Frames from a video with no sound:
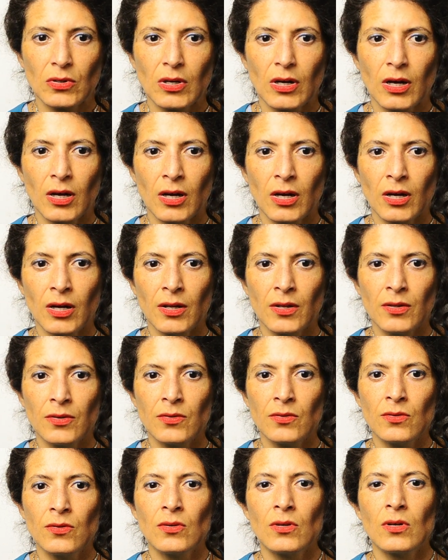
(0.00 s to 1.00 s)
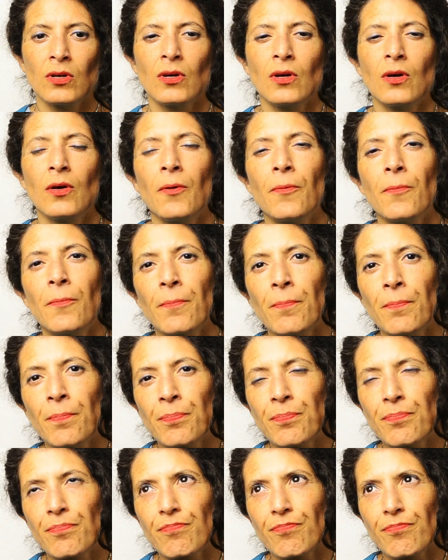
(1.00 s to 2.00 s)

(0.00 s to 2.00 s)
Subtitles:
and